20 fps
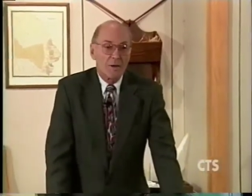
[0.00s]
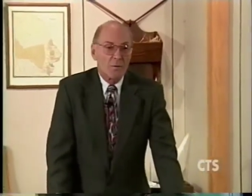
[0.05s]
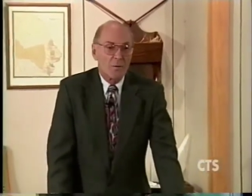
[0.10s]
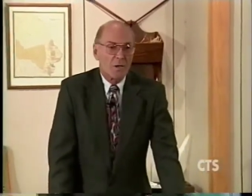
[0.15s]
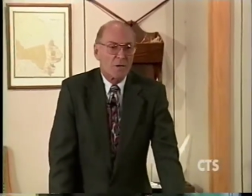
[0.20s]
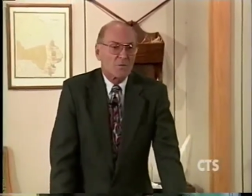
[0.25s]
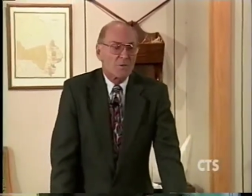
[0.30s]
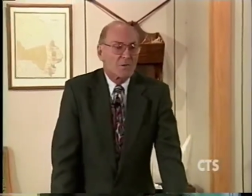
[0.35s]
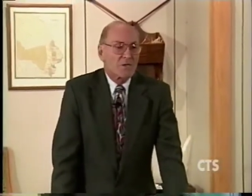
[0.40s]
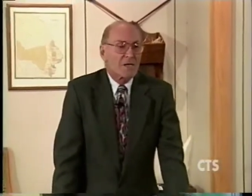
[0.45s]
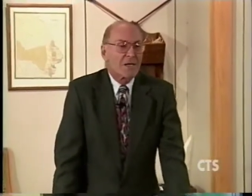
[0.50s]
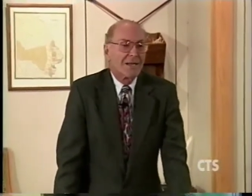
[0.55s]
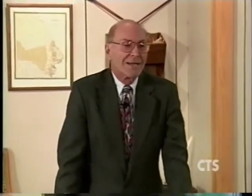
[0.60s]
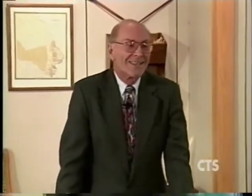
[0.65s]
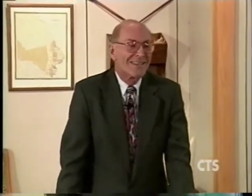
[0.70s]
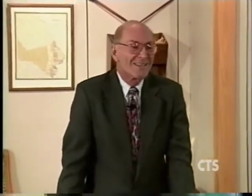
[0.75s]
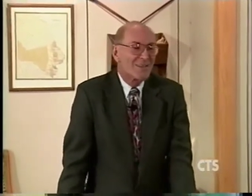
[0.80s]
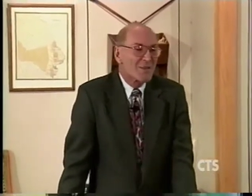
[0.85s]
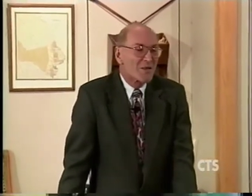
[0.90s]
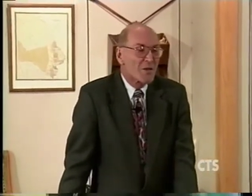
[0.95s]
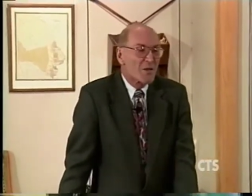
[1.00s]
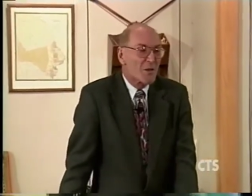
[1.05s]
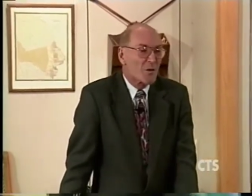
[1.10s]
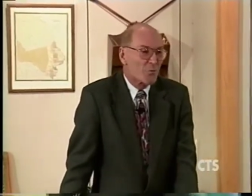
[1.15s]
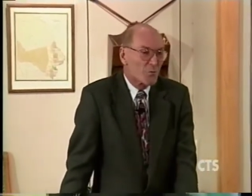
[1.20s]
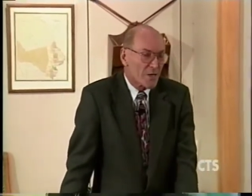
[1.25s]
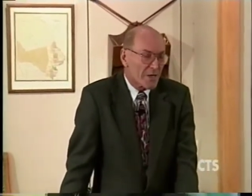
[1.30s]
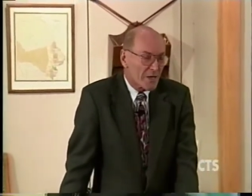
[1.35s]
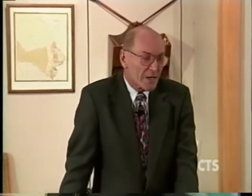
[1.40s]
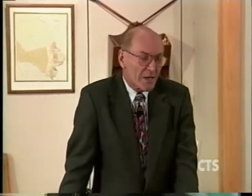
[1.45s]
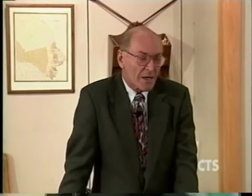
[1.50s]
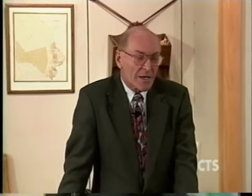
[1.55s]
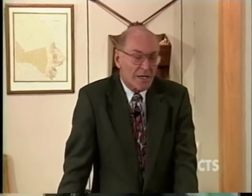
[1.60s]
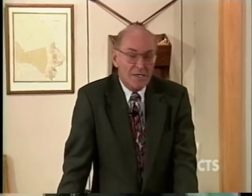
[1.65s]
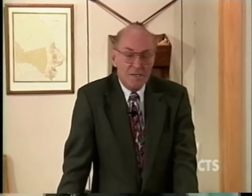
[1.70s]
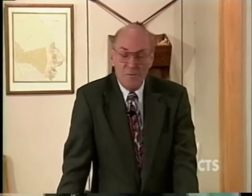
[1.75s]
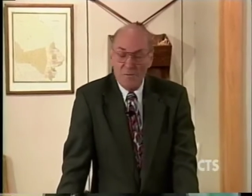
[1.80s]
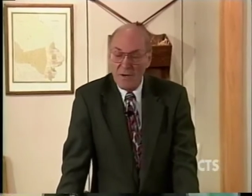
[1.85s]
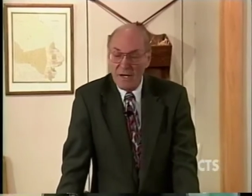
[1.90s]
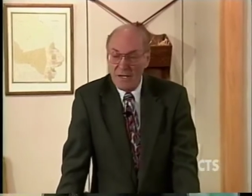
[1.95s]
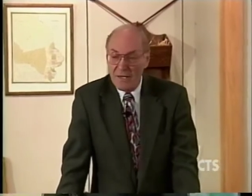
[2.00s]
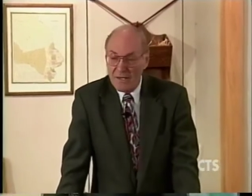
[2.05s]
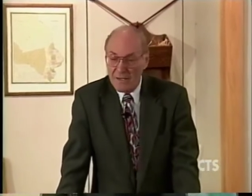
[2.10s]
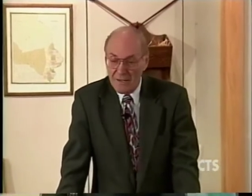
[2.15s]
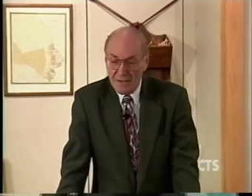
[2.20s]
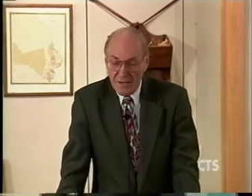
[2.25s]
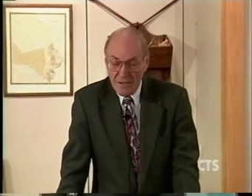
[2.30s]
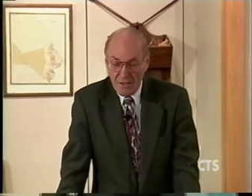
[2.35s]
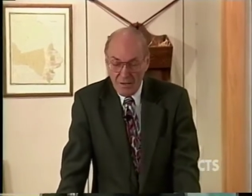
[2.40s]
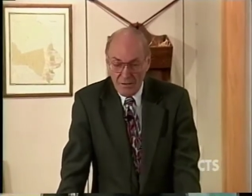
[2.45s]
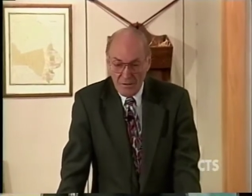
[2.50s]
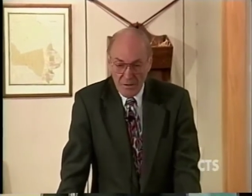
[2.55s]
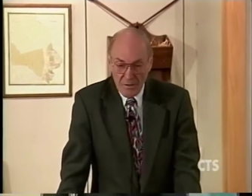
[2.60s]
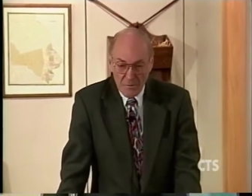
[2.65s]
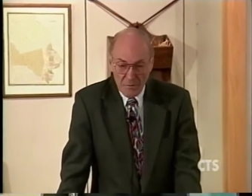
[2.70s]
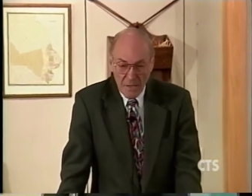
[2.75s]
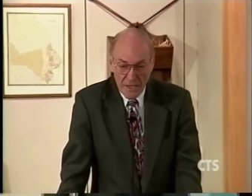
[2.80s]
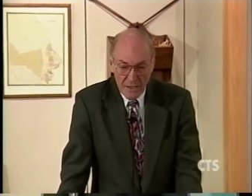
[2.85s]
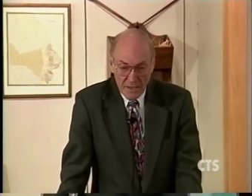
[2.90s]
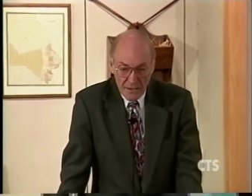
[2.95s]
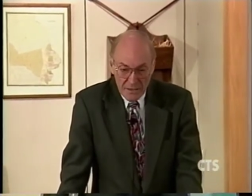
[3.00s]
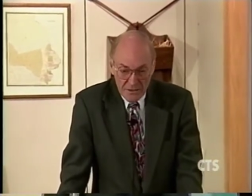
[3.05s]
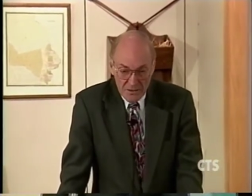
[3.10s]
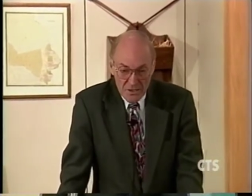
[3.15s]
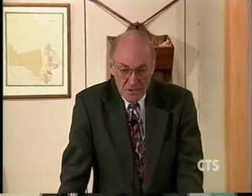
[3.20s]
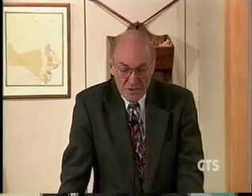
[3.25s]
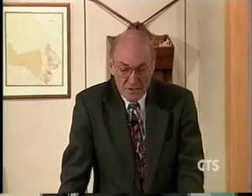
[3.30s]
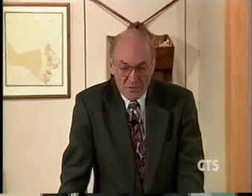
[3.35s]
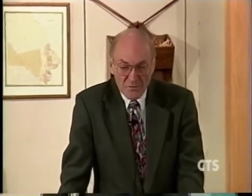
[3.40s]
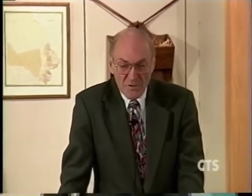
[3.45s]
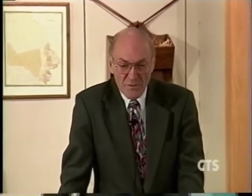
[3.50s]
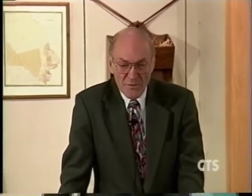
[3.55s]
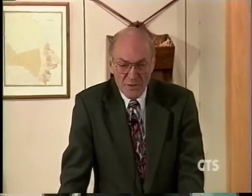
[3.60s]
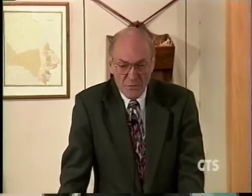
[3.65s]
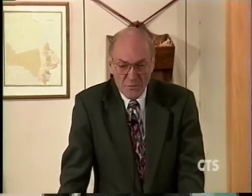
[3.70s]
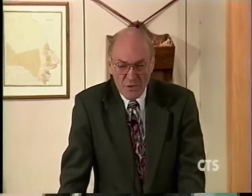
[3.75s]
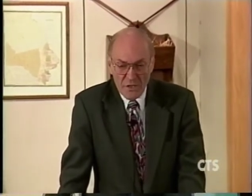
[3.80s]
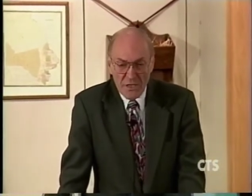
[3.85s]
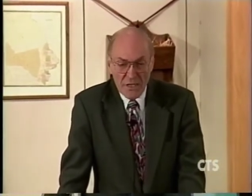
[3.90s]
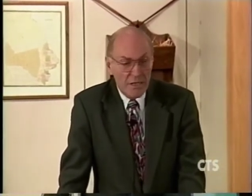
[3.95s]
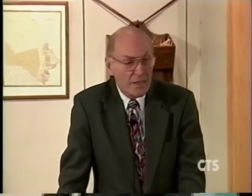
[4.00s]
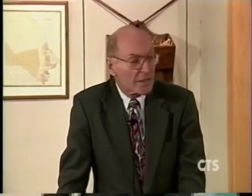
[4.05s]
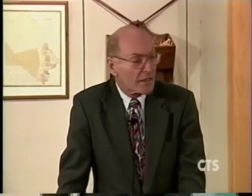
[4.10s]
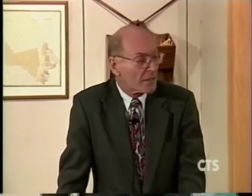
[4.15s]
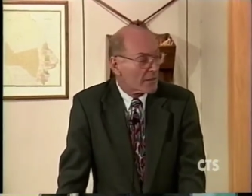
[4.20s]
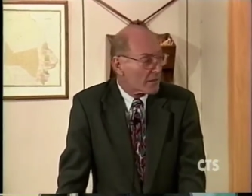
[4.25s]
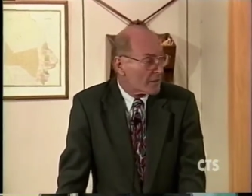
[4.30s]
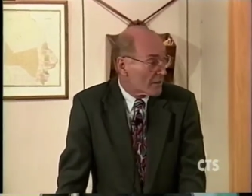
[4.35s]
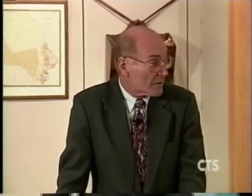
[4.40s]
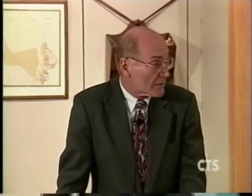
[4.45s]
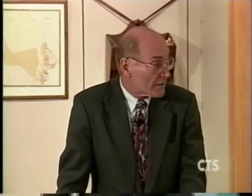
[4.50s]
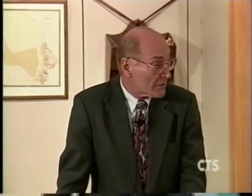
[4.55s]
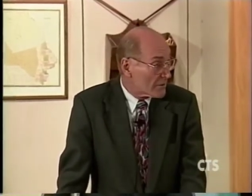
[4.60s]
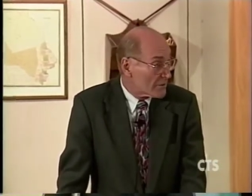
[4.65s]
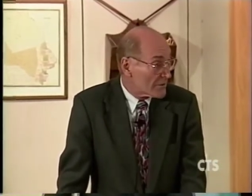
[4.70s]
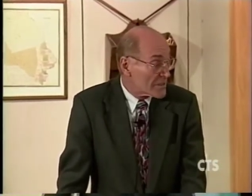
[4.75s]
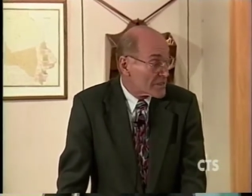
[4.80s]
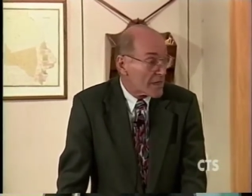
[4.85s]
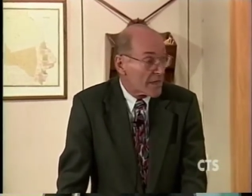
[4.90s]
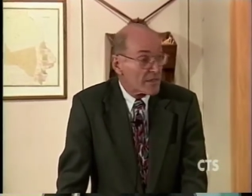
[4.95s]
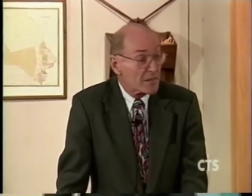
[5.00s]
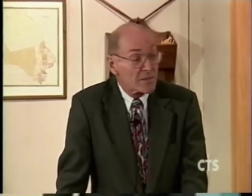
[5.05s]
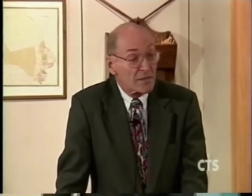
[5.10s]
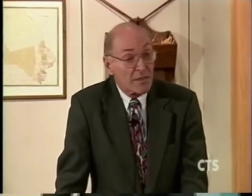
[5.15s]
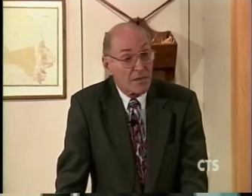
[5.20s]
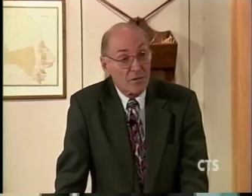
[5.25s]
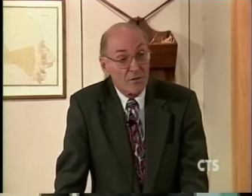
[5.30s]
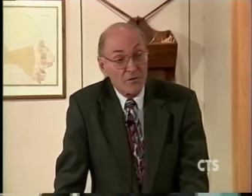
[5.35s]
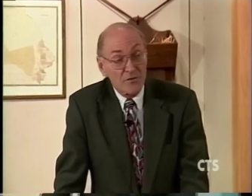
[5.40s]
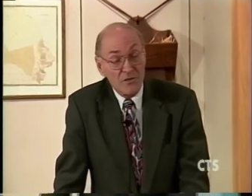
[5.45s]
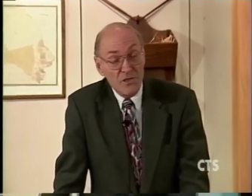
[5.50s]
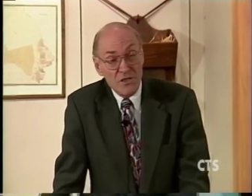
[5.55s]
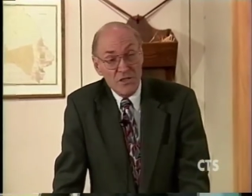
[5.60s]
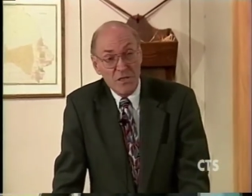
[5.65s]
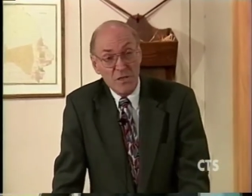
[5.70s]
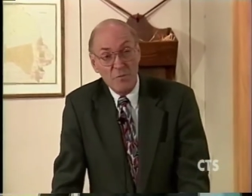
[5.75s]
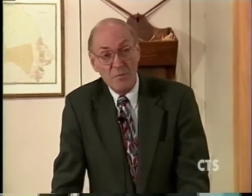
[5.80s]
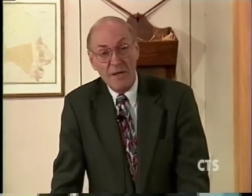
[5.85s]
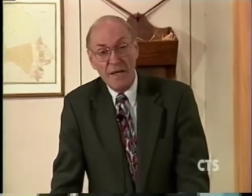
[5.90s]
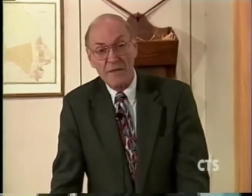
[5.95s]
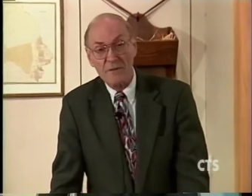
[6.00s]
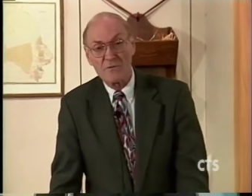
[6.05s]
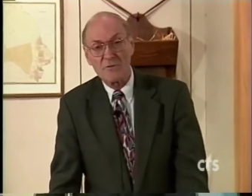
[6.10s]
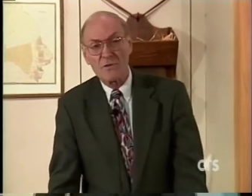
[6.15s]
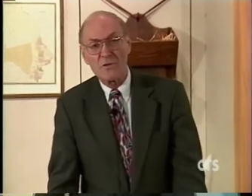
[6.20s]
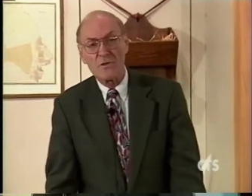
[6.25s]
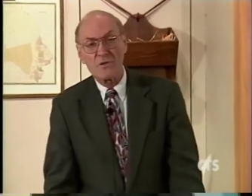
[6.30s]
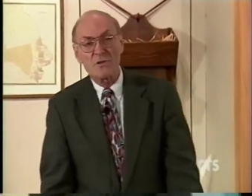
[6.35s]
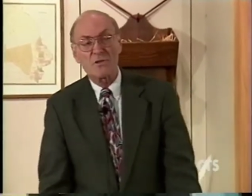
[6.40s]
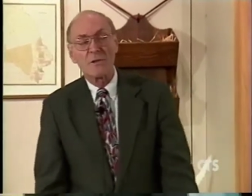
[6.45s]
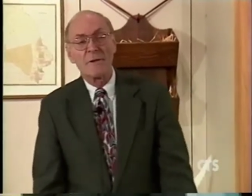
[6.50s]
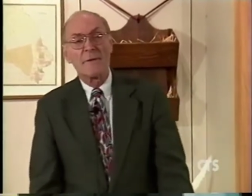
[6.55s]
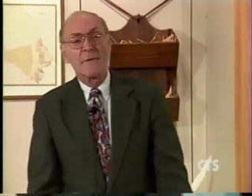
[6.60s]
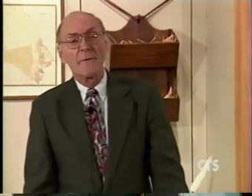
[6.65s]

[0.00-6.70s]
well, it was realized by a, a biologist, a woman working at uh, Louisiana State University in Baton Rouge,